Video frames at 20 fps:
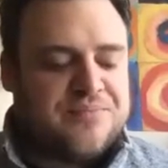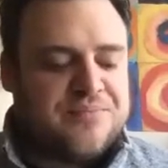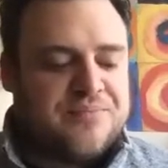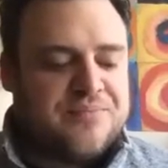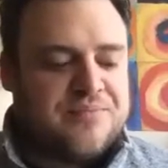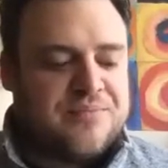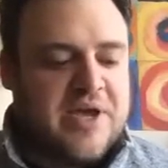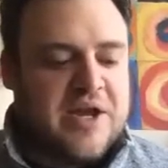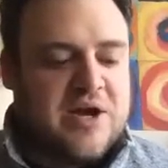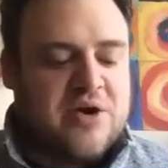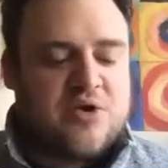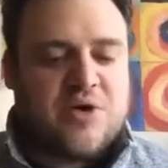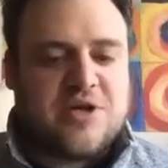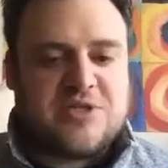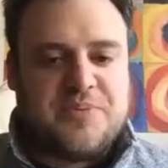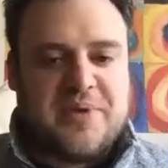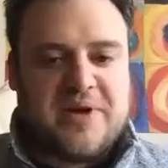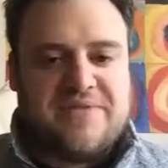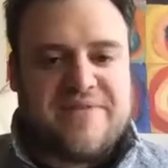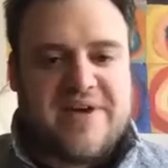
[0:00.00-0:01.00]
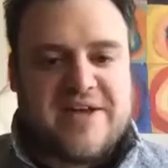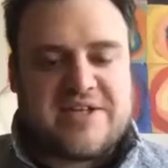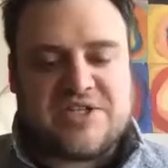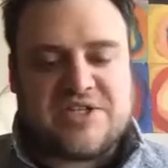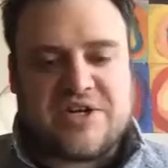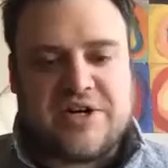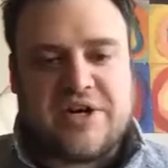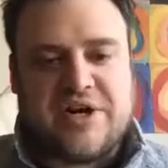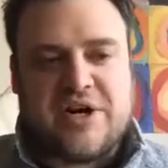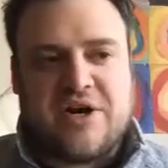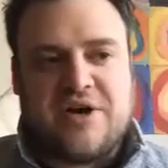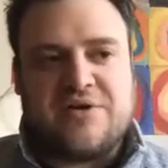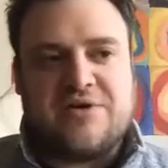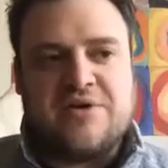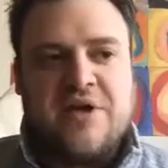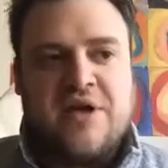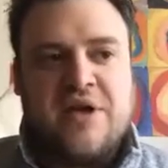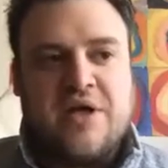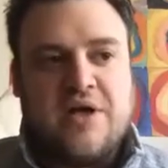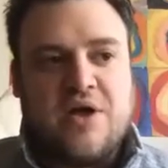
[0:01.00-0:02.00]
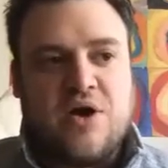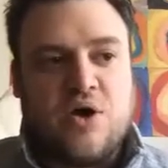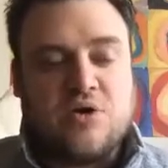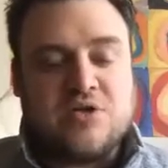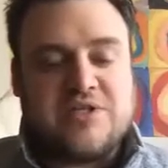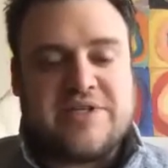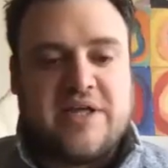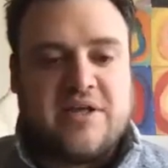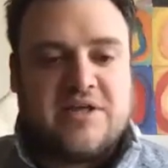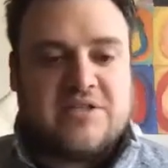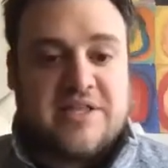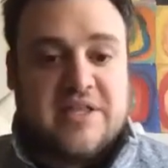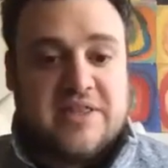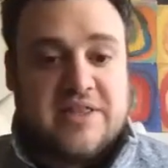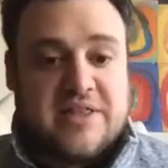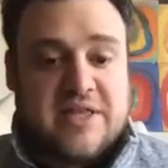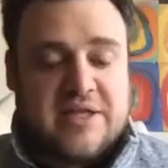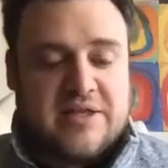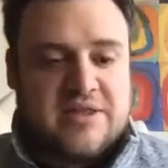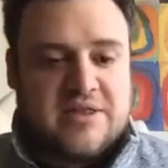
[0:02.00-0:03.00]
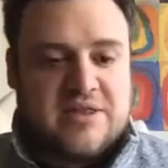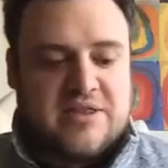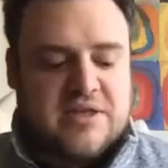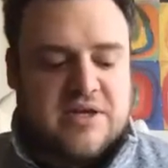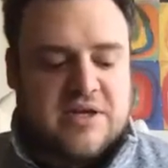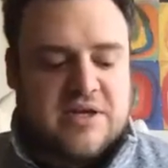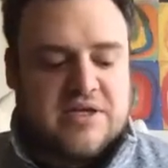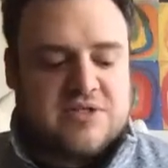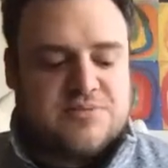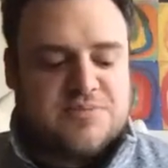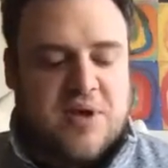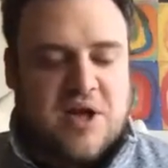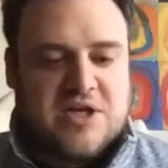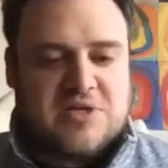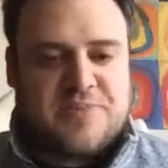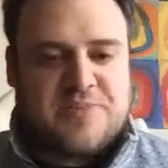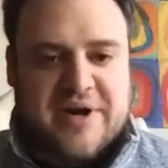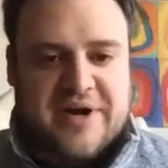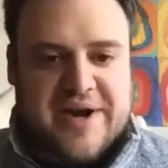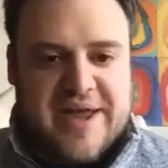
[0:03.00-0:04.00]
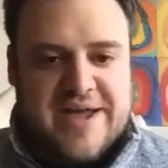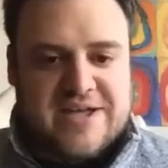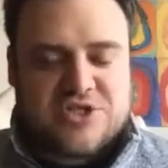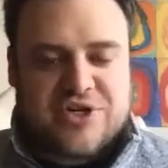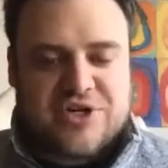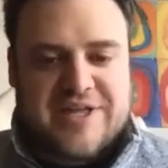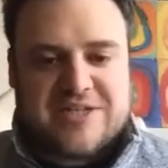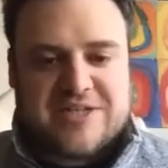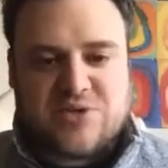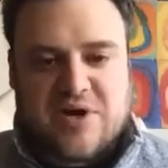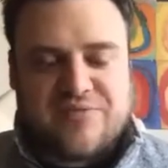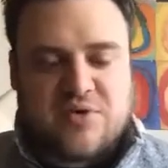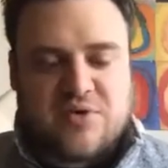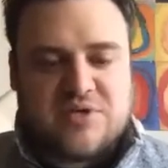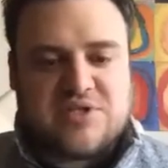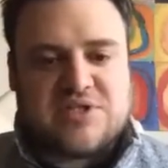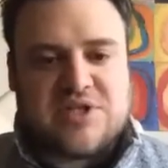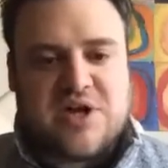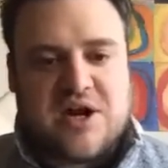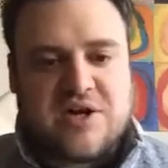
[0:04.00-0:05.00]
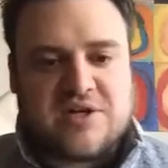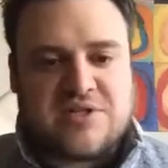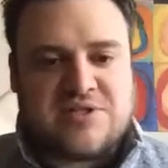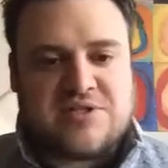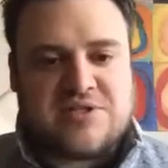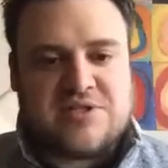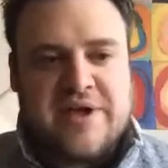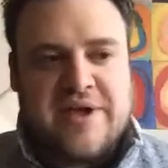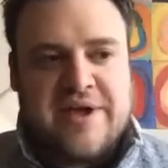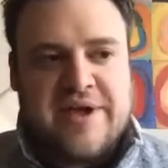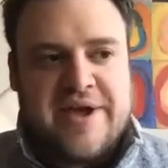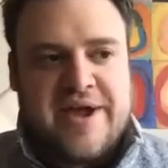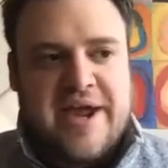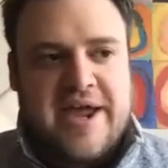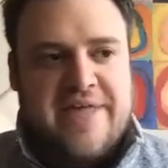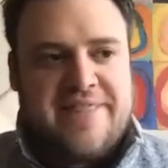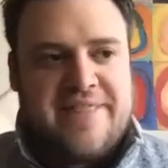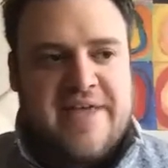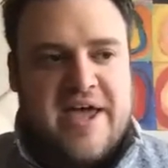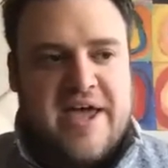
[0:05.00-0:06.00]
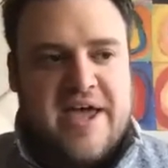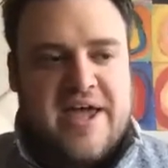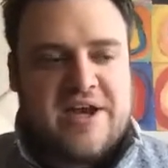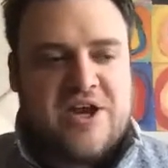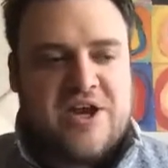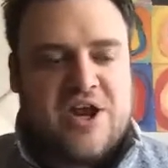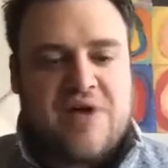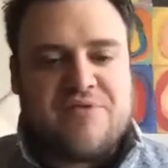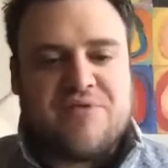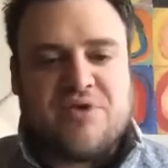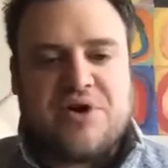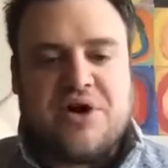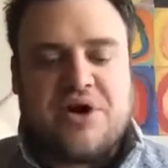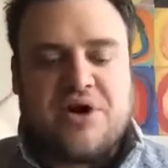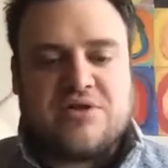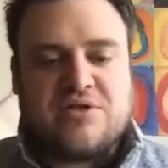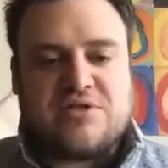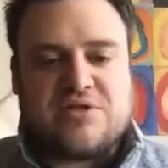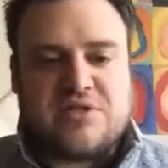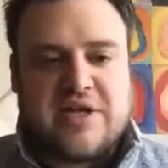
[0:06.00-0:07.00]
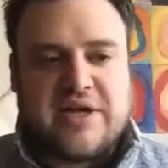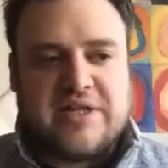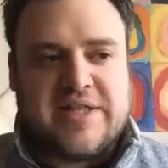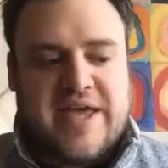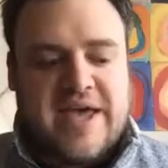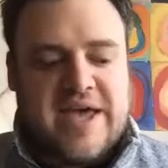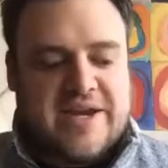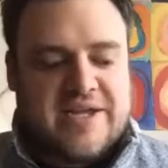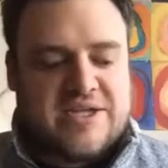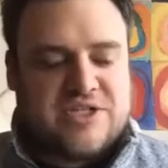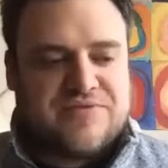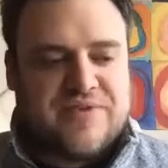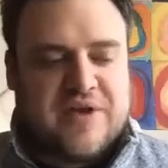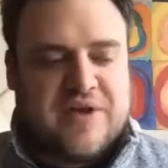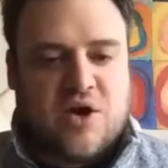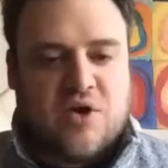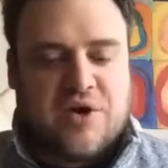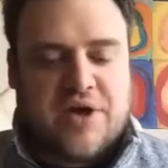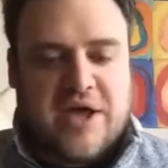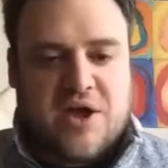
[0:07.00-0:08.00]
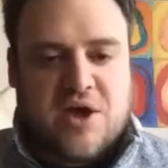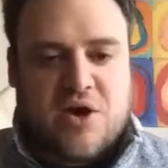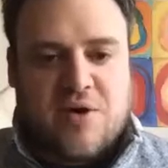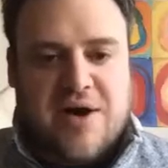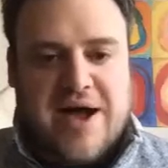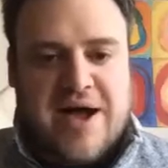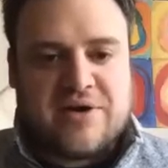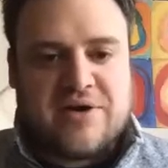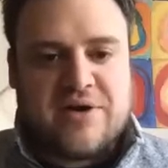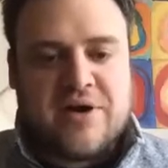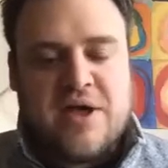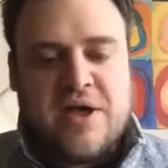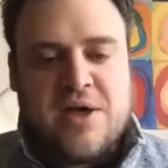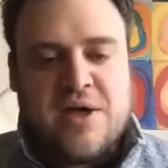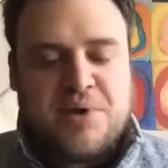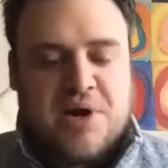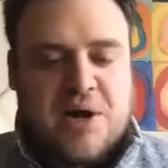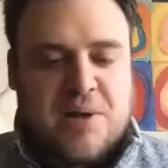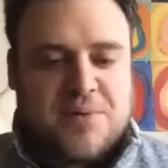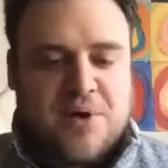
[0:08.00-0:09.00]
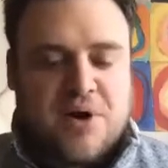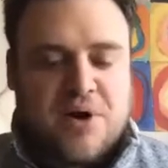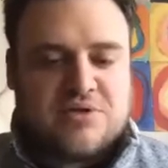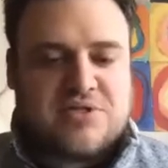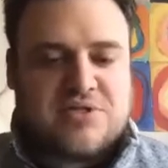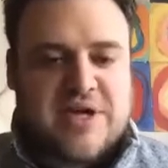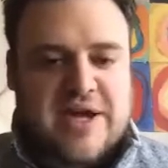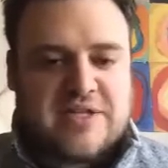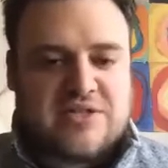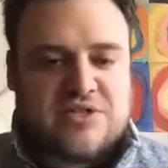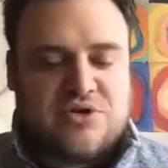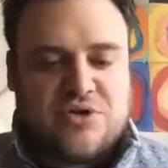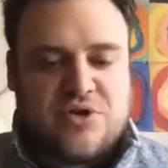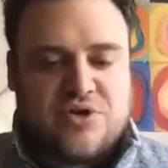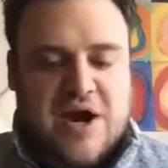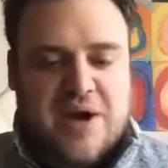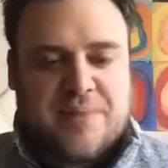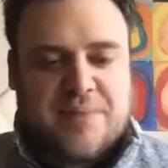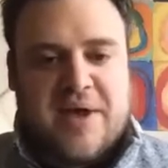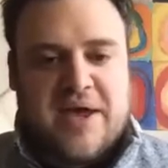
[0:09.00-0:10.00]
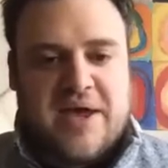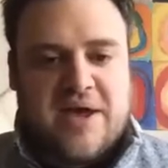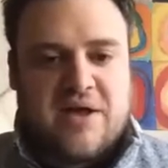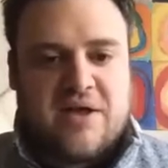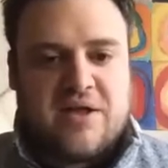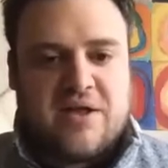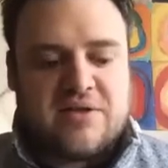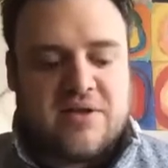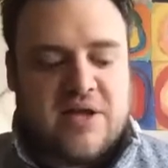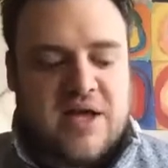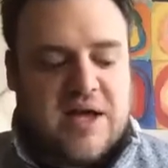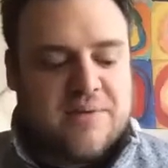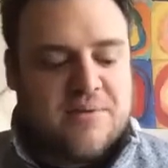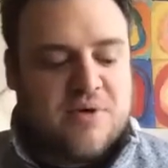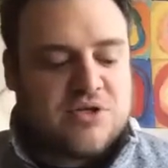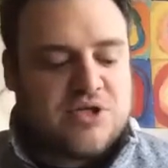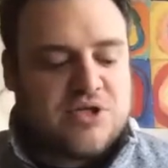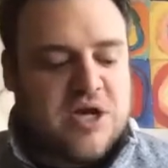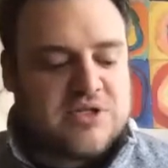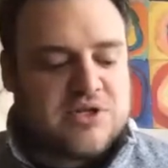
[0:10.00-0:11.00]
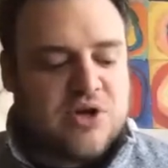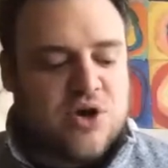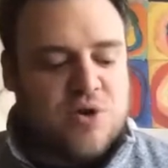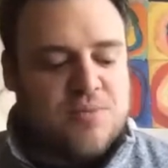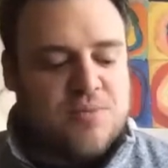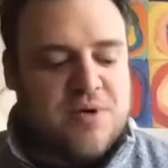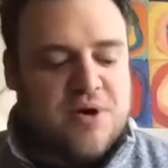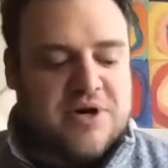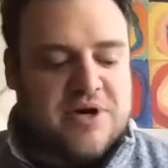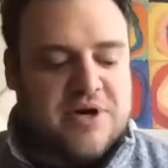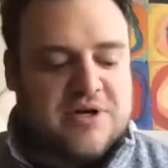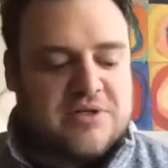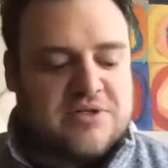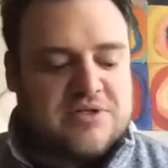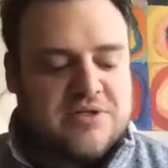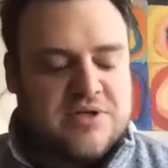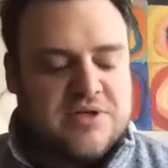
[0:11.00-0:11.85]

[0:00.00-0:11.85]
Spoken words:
who wants to be an investor, wholesale is the smallest barrier to entry. That's where everyone starts. Mm-hmm. And then, everyone knows the adage of okay, go out, put up road signs, do direct mail, go talk to homeowners